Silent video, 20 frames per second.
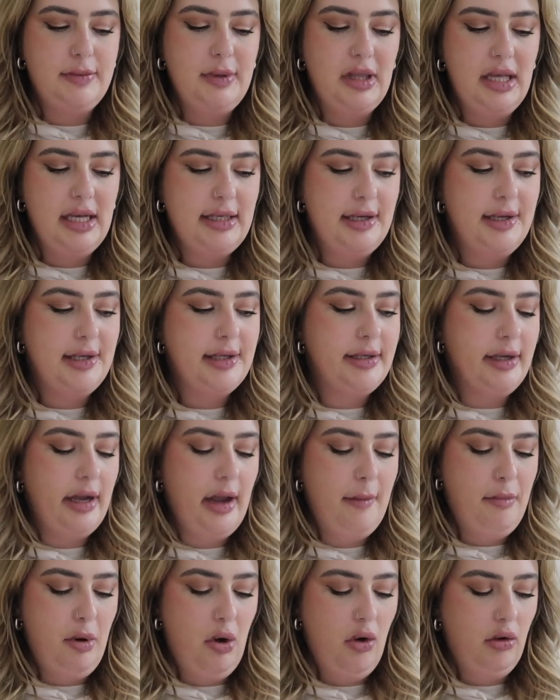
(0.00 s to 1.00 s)
But this is
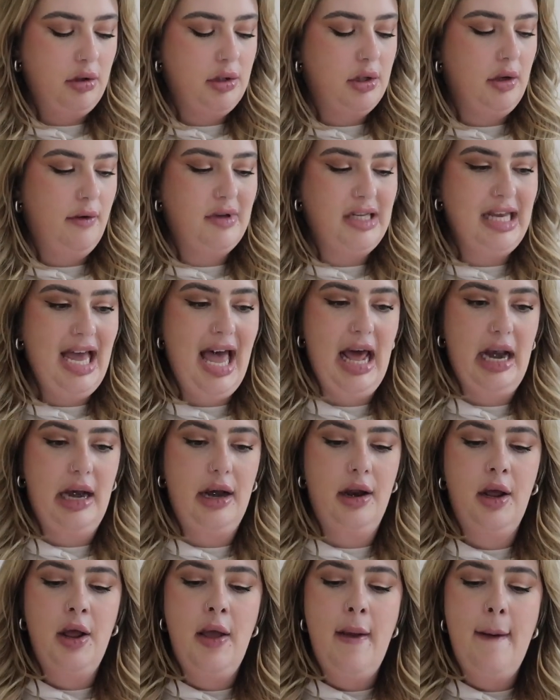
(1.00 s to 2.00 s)
a box of
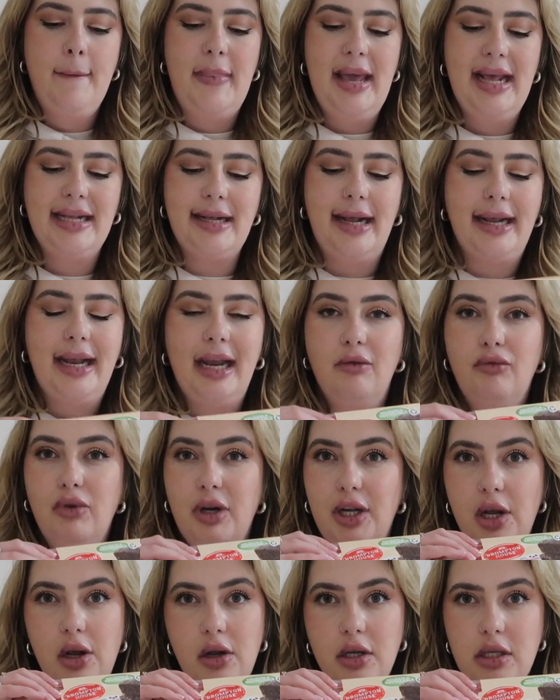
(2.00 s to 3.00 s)
10. But it's like a
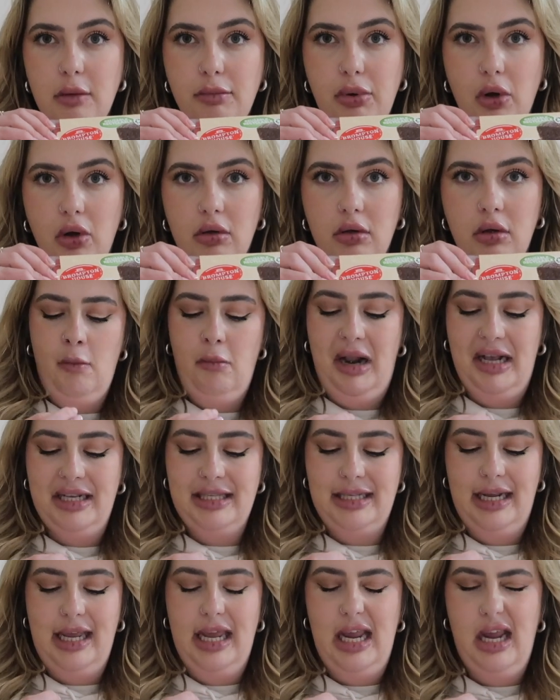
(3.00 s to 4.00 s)
reusable,
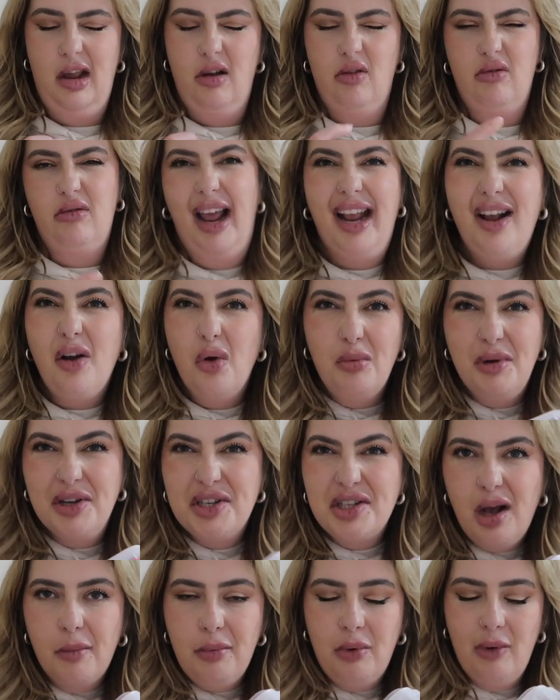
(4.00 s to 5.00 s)
plasticky, or like
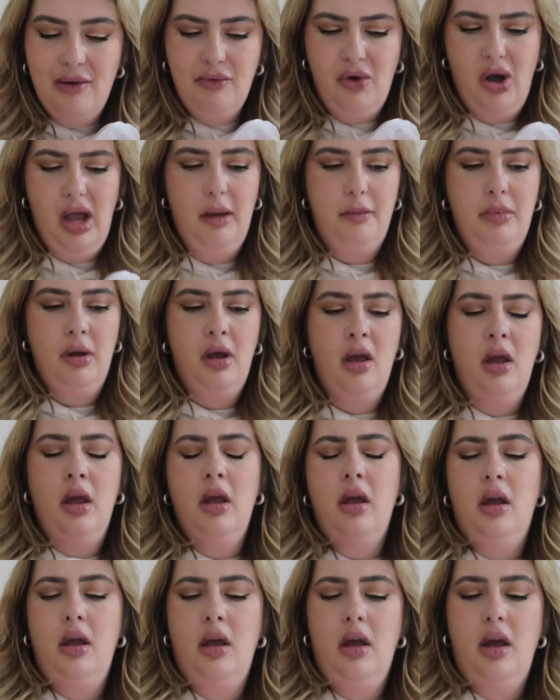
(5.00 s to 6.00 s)
almost Tupperware vibe.
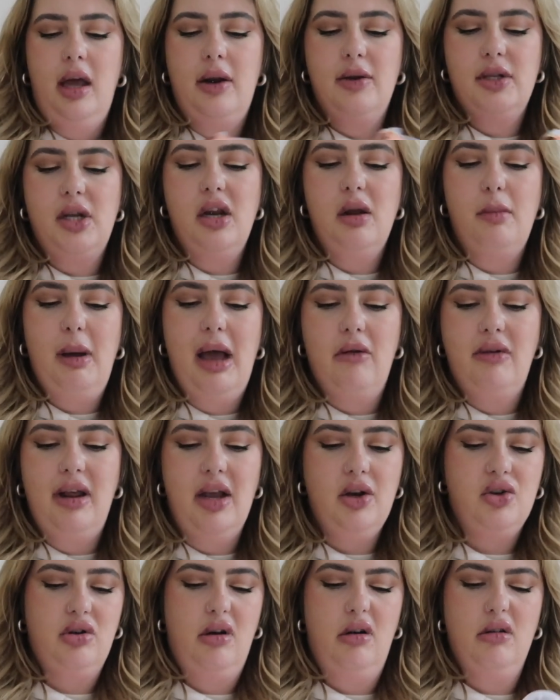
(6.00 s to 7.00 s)
And it was only a pound
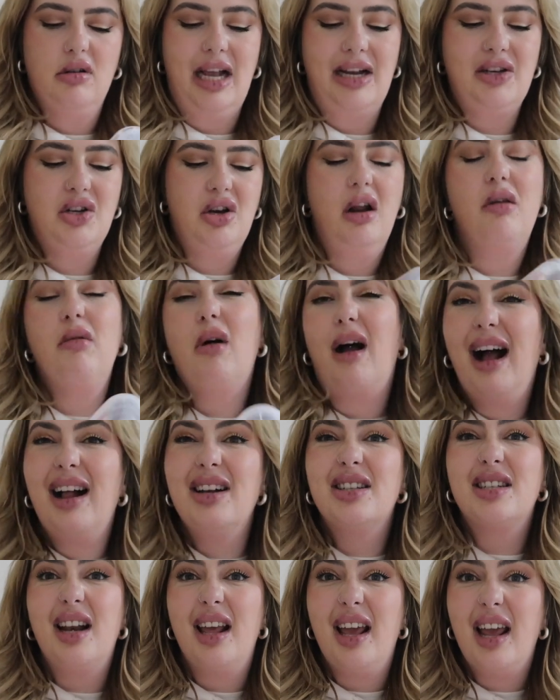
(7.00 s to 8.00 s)
extra. And I was like, do you know what,
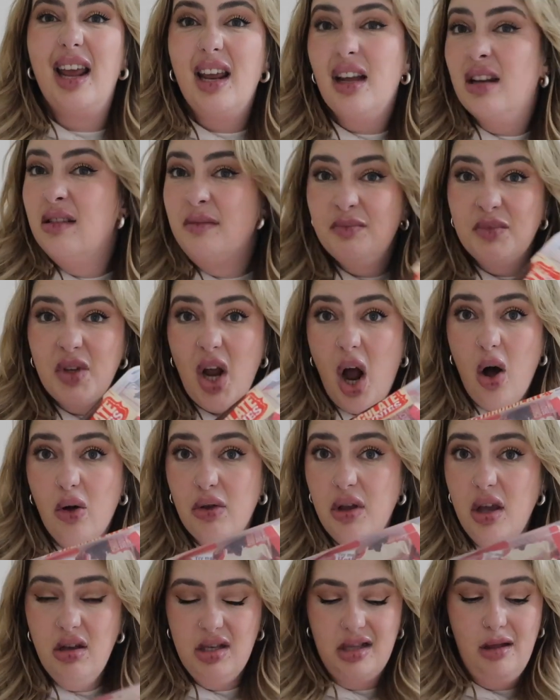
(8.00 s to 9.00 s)
actually? I'll
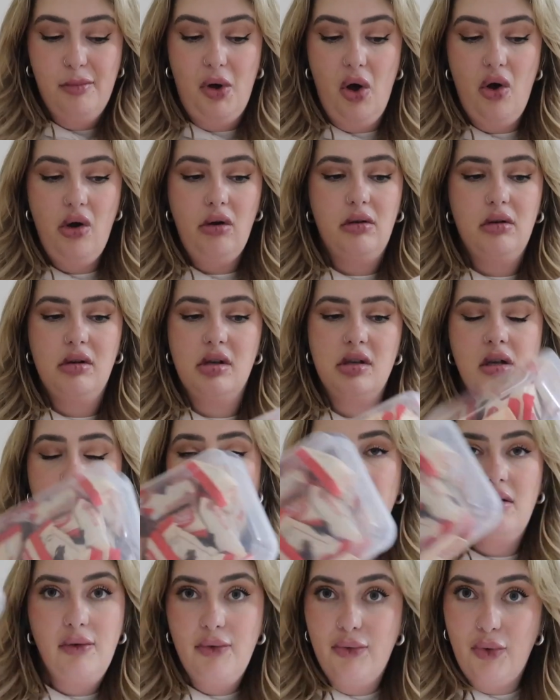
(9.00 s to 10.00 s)
use the box
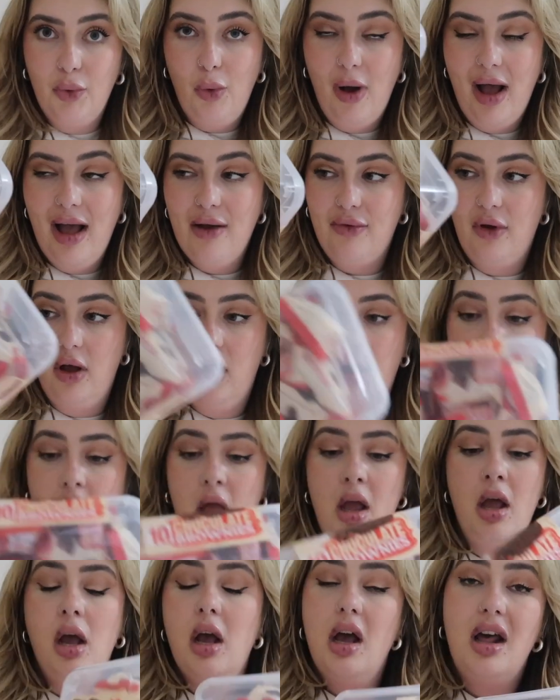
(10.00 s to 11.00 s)
for whatever.
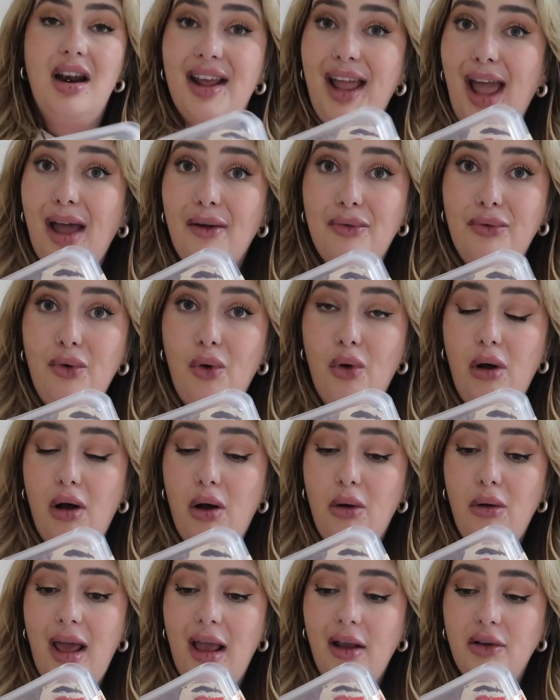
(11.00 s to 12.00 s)
And I get 4
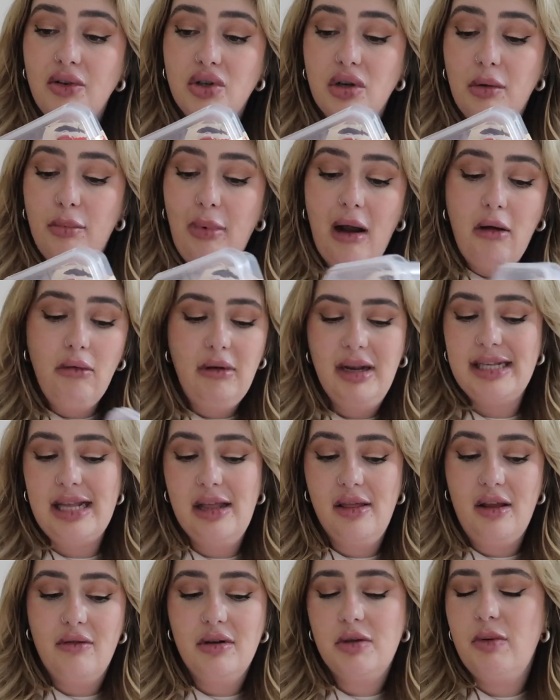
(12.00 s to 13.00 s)
whole extra brownies
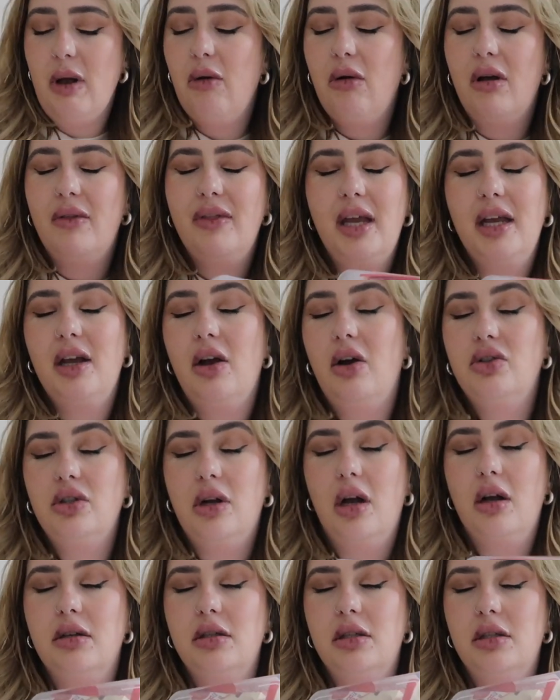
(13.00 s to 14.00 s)
in there as well. And they are
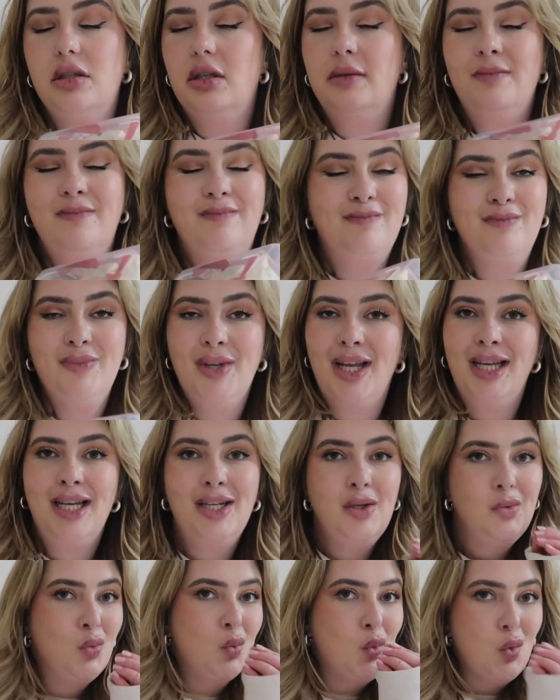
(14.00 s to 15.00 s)
just...
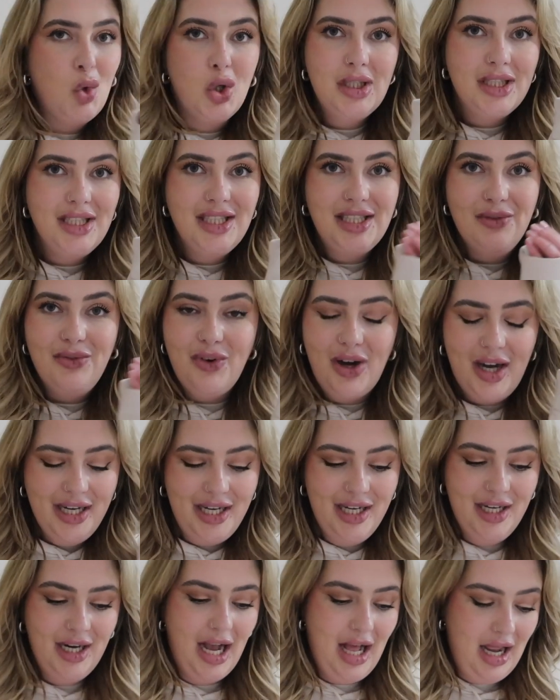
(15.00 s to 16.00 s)

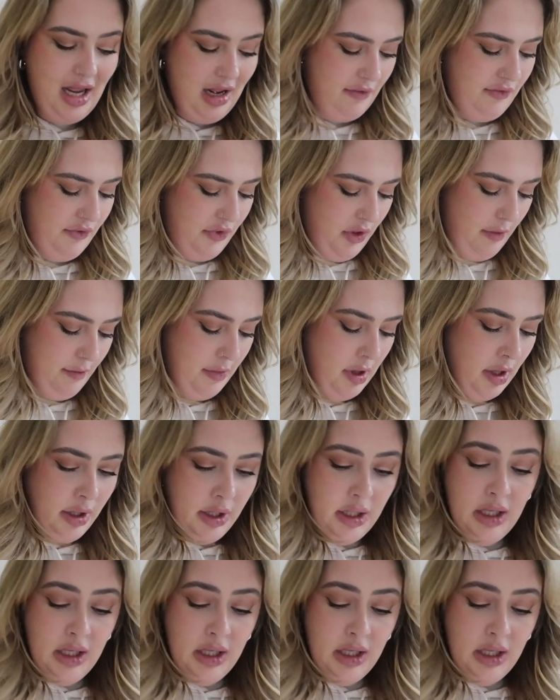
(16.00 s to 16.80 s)
divine. I love them.